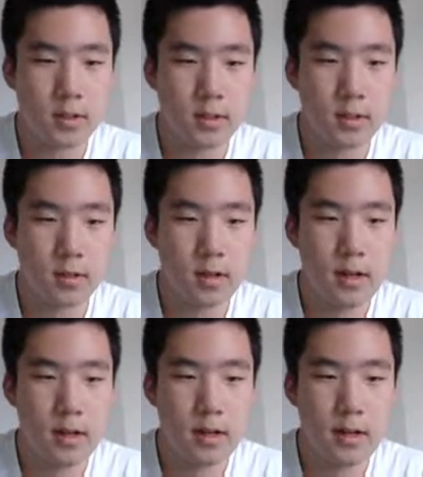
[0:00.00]
So,
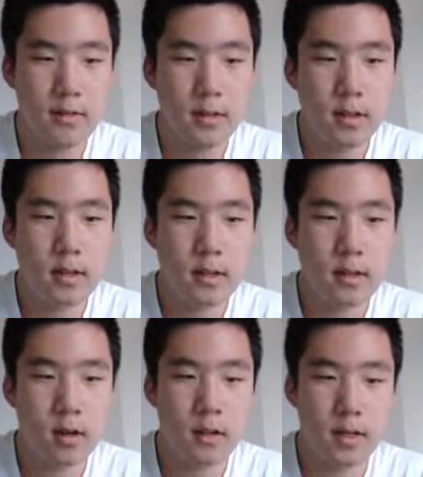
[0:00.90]
given a
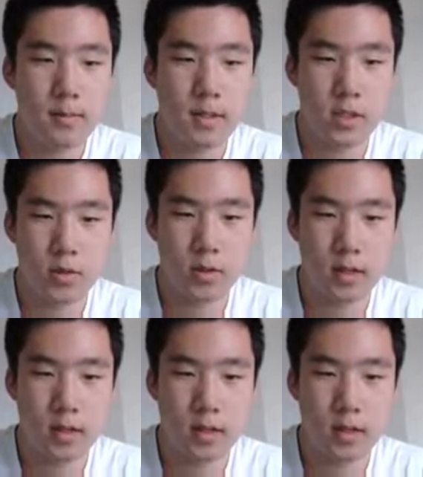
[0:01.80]
non-empty string